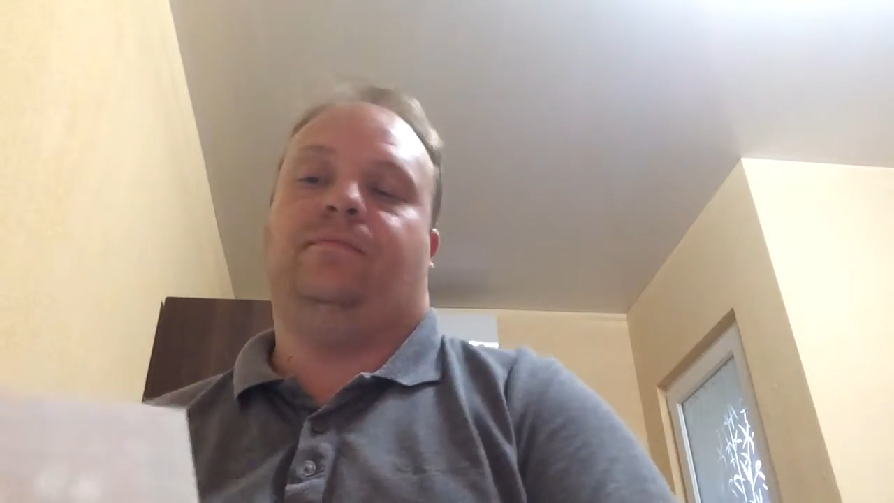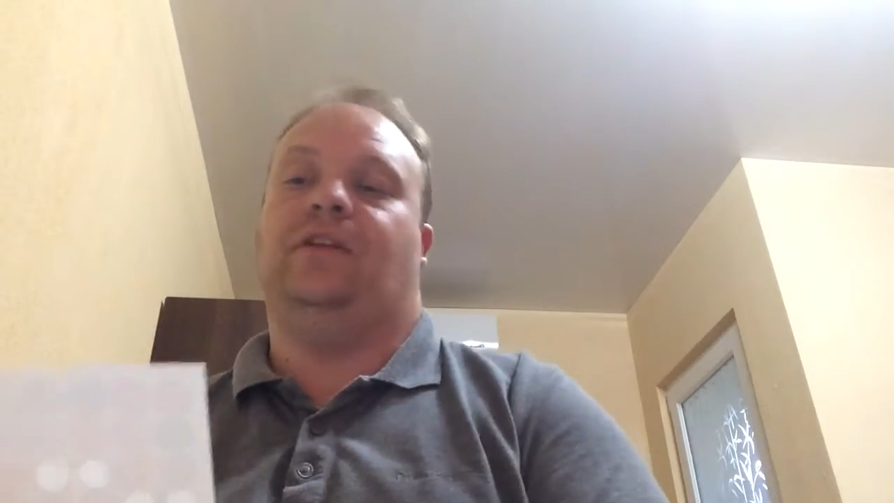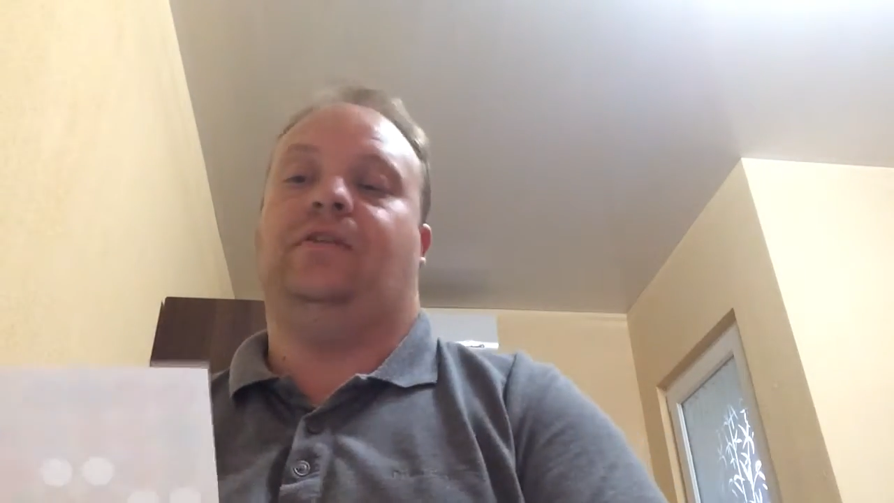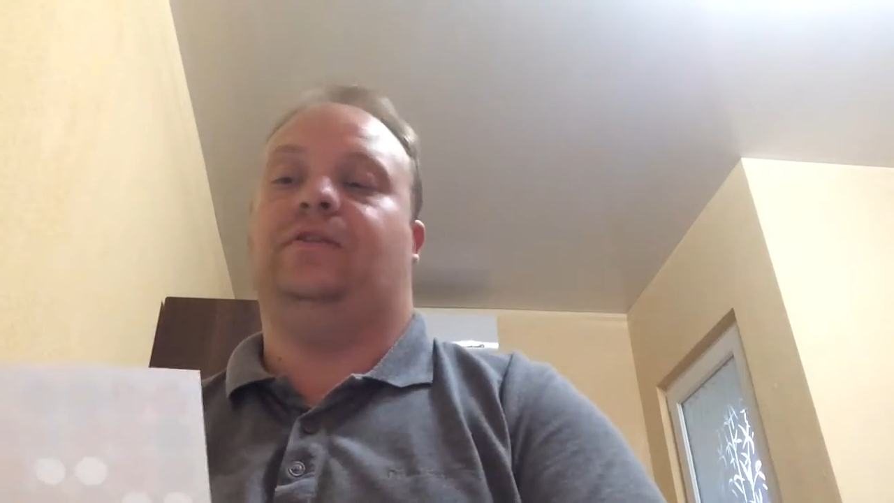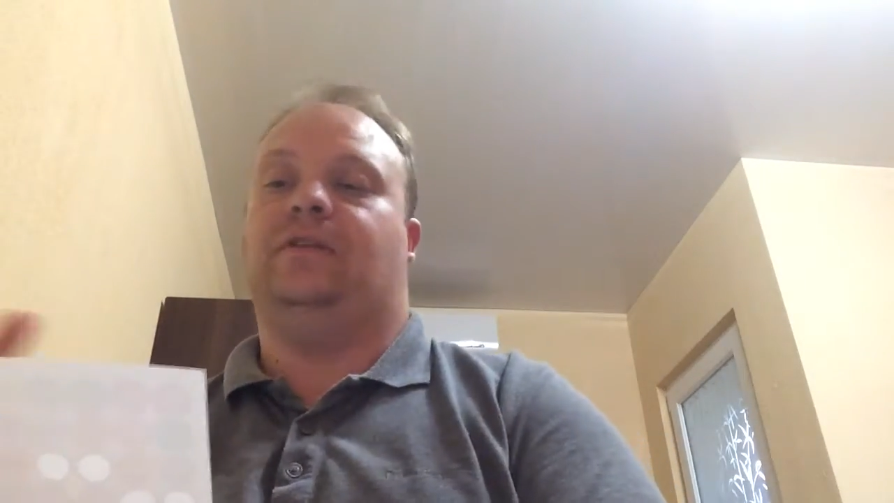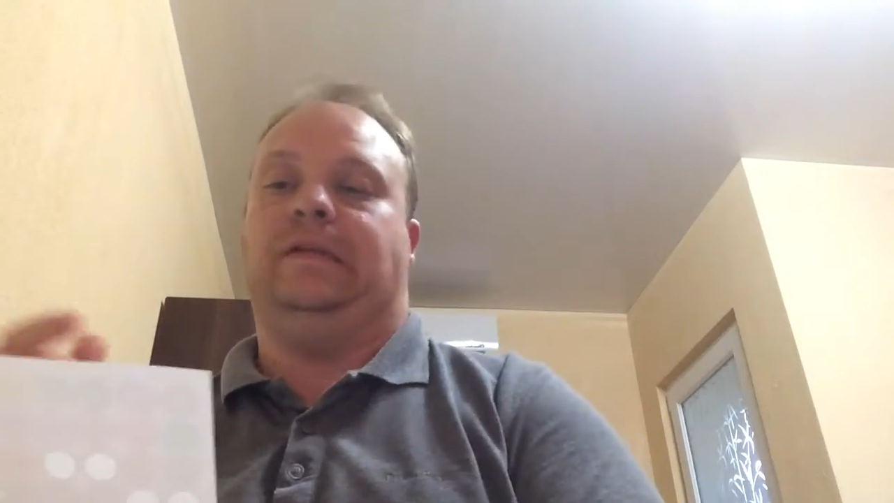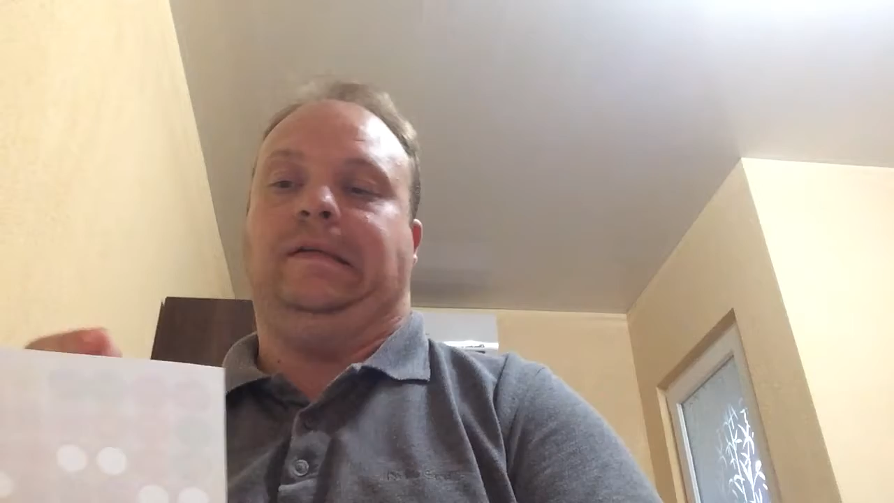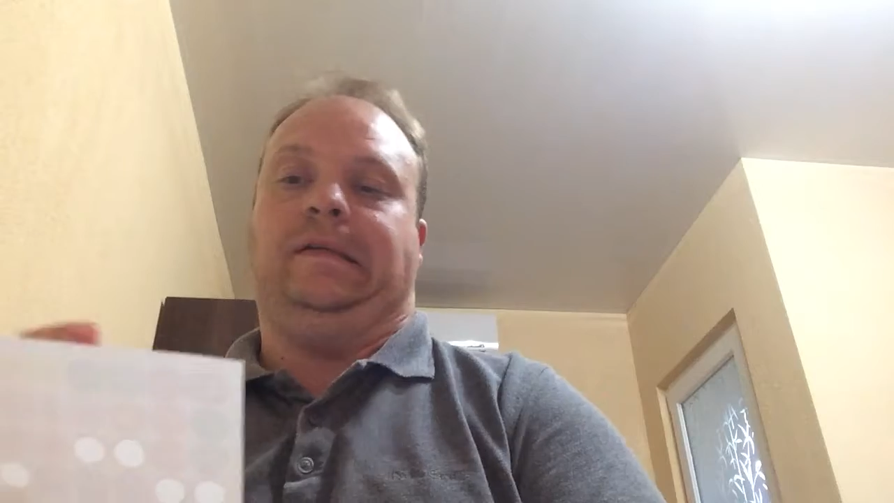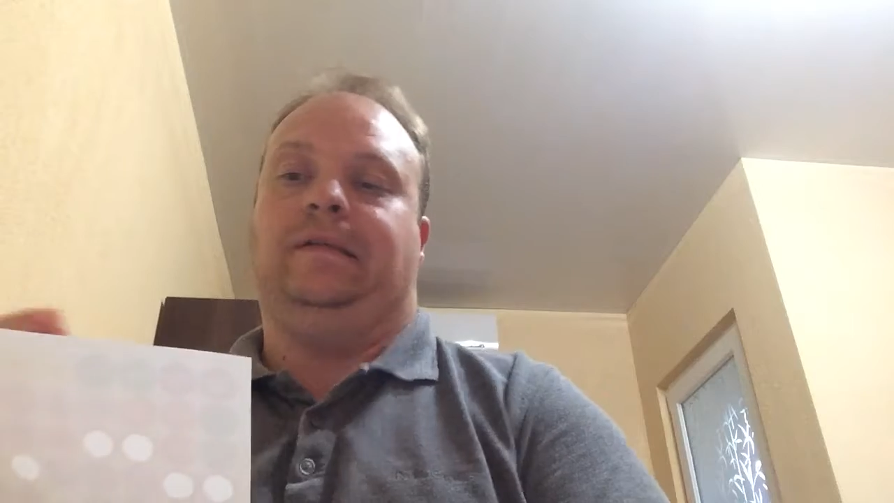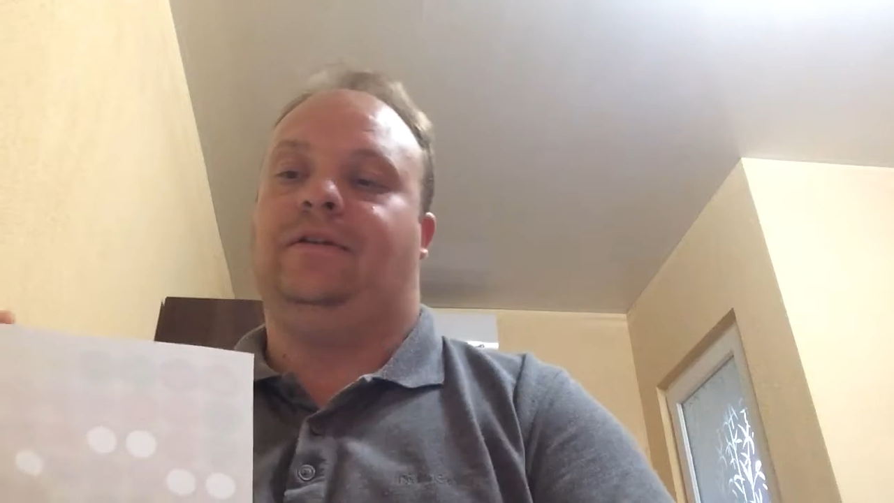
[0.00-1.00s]
You know, is
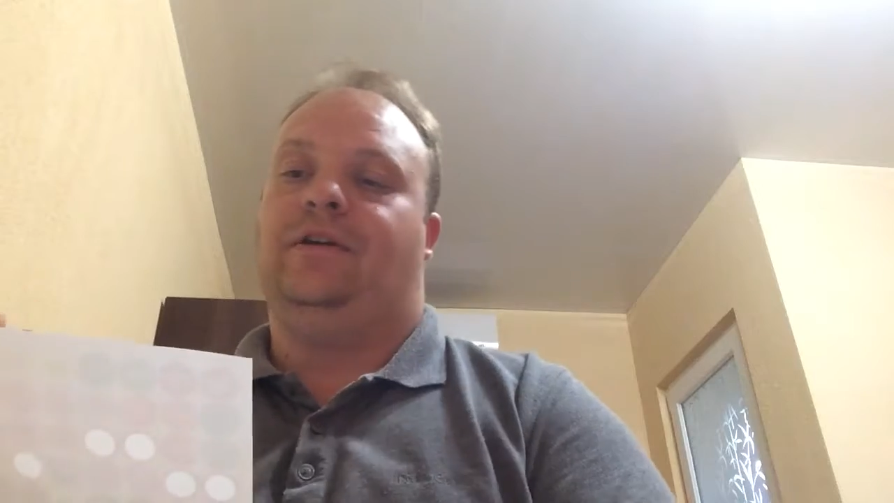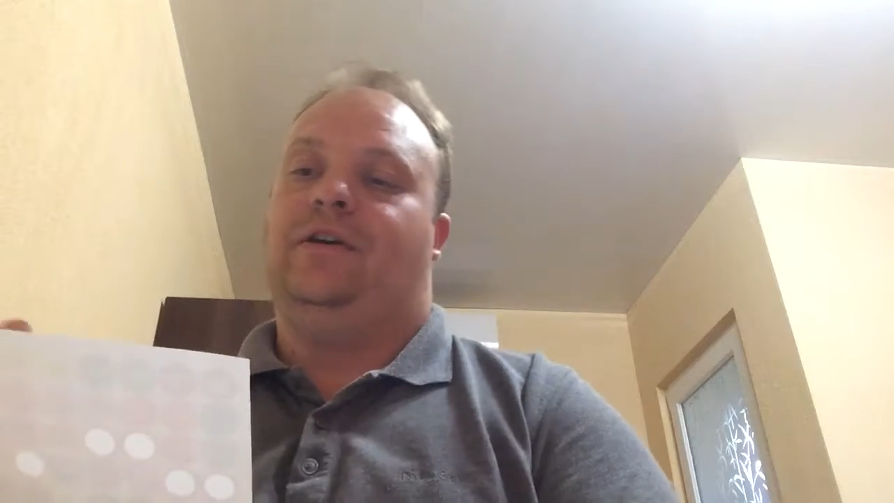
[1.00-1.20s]
it?